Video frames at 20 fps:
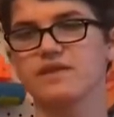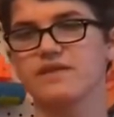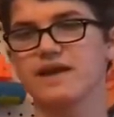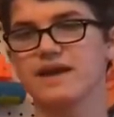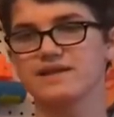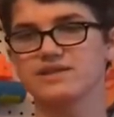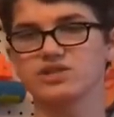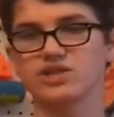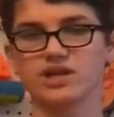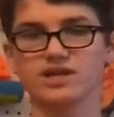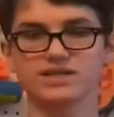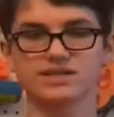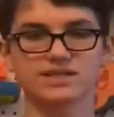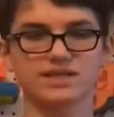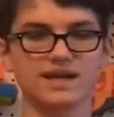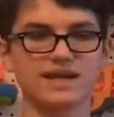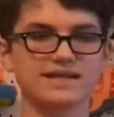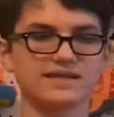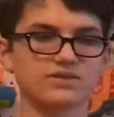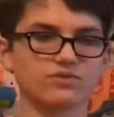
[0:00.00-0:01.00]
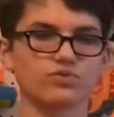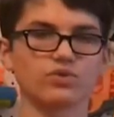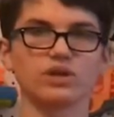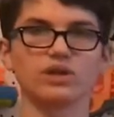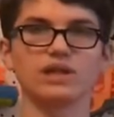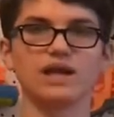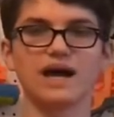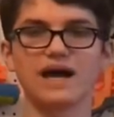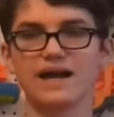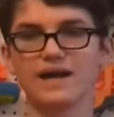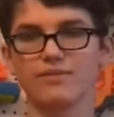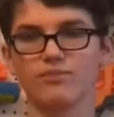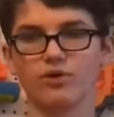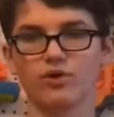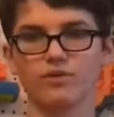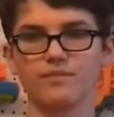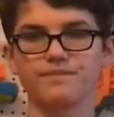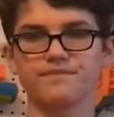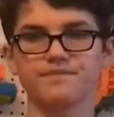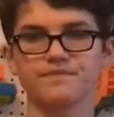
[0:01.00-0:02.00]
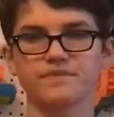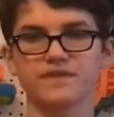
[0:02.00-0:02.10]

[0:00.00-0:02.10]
that just, it's reliable.